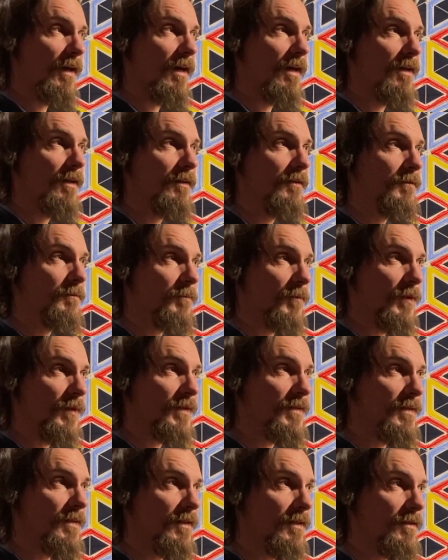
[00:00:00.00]
kind of
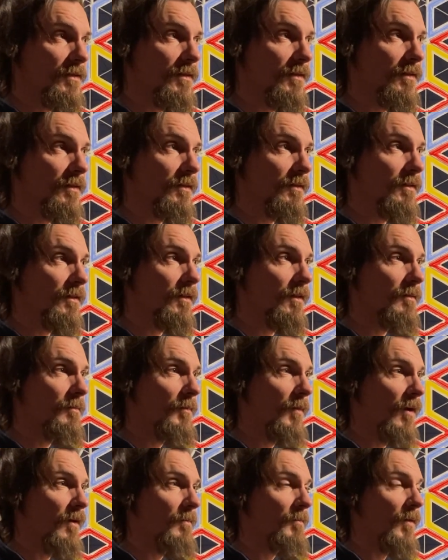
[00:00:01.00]
precision in
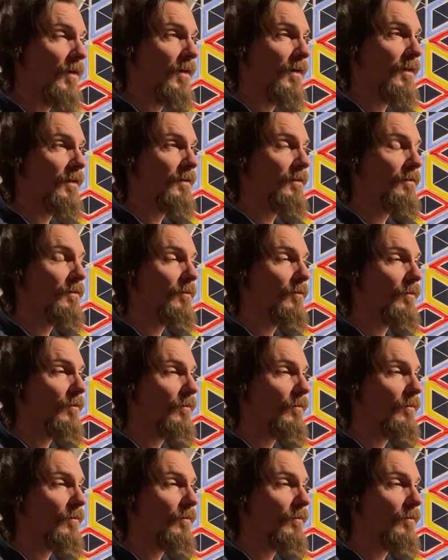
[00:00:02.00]
my mind.